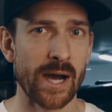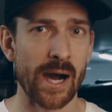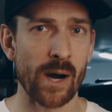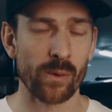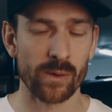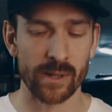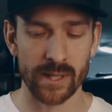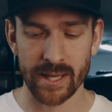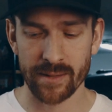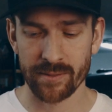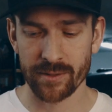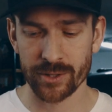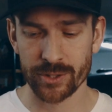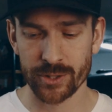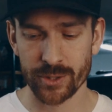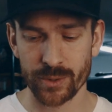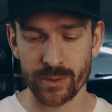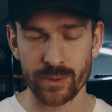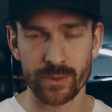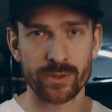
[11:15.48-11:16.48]
I will either
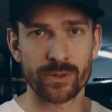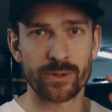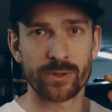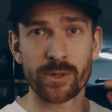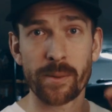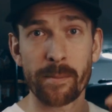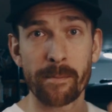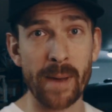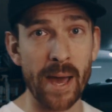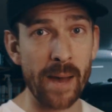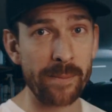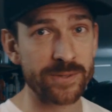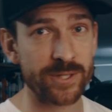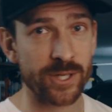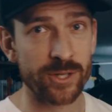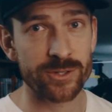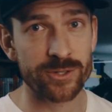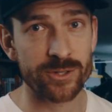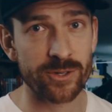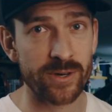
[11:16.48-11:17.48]
do the map
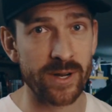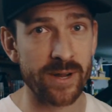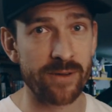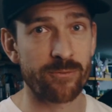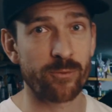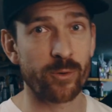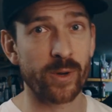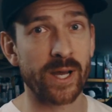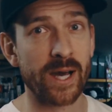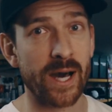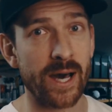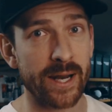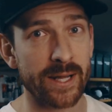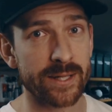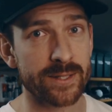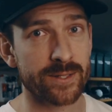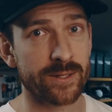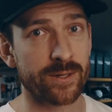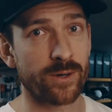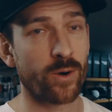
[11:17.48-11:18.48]
sensor if we got
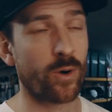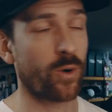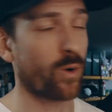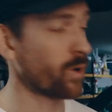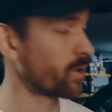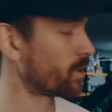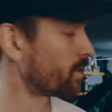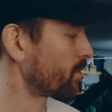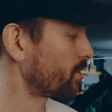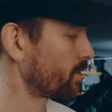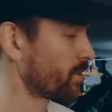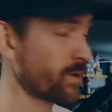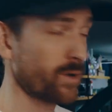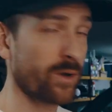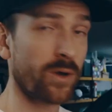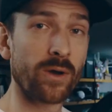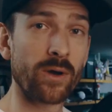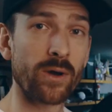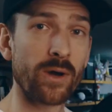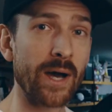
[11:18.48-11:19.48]
it, or
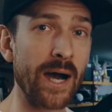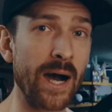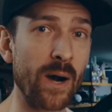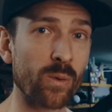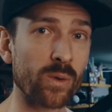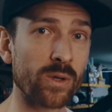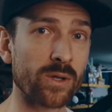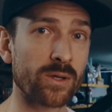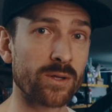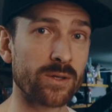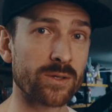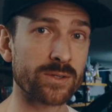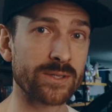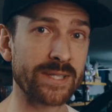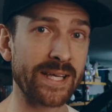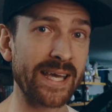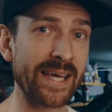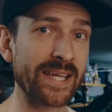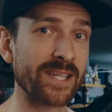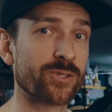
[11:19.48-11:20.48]
I will
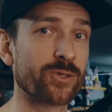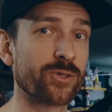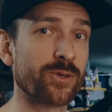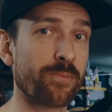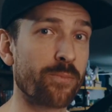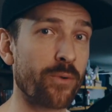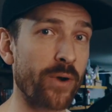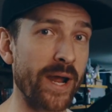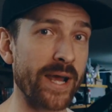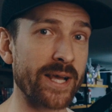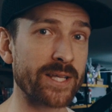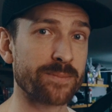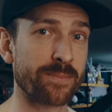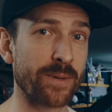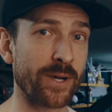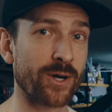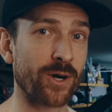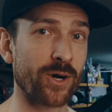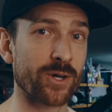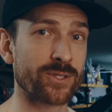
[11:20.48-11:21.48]
dig into the brakes
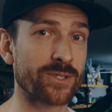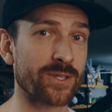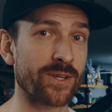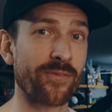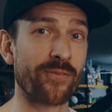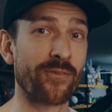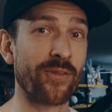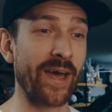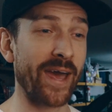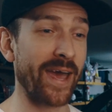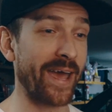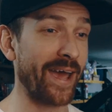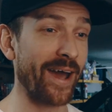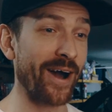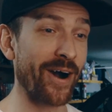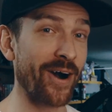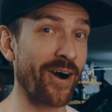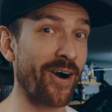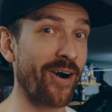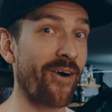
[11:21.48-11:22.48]
because they
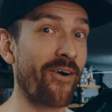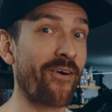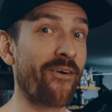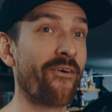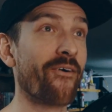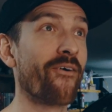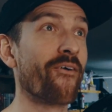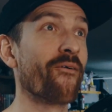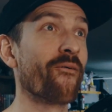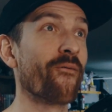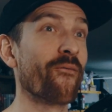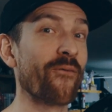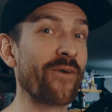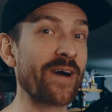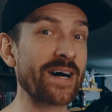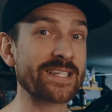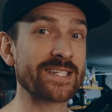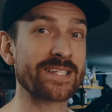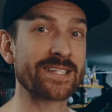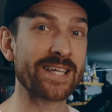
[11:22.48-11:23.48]
are
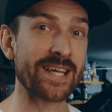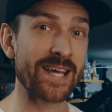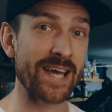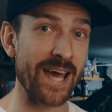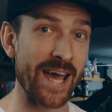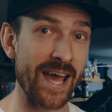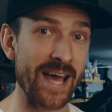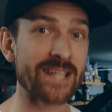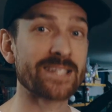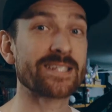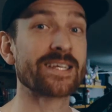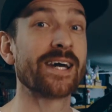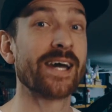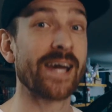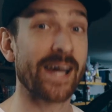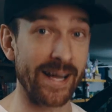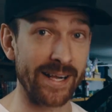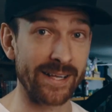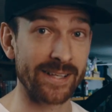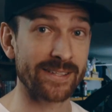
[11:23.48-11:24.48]
rusty as
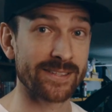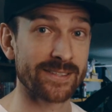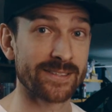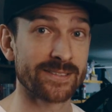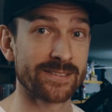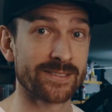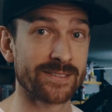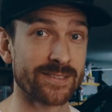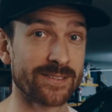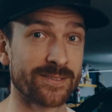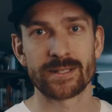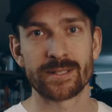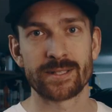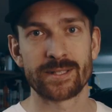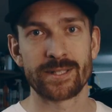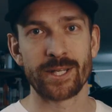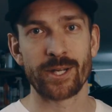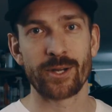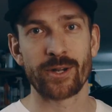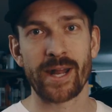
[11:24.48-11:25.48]
hell.
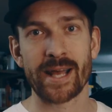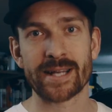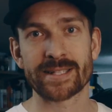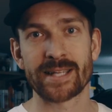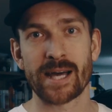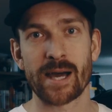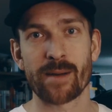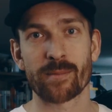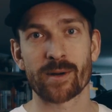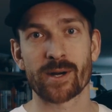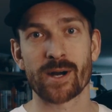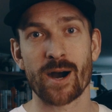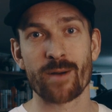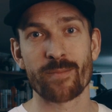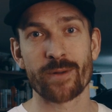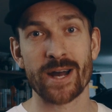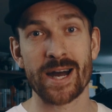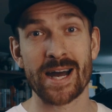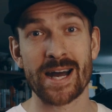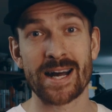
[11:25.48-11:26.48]
See you next time,
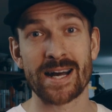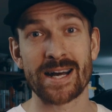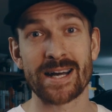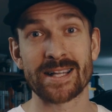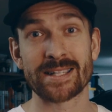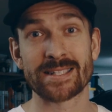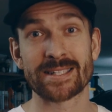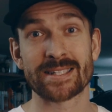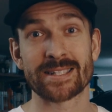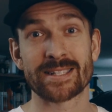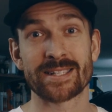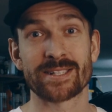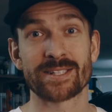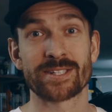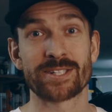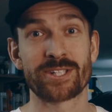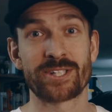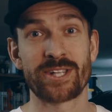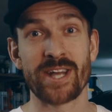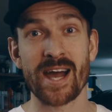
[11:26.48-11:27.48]
comrades.
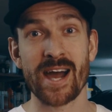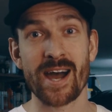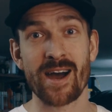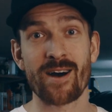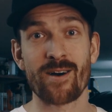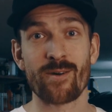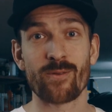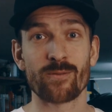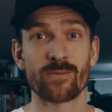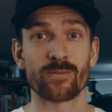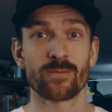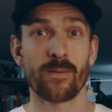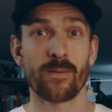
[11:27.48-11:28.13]
Ciao!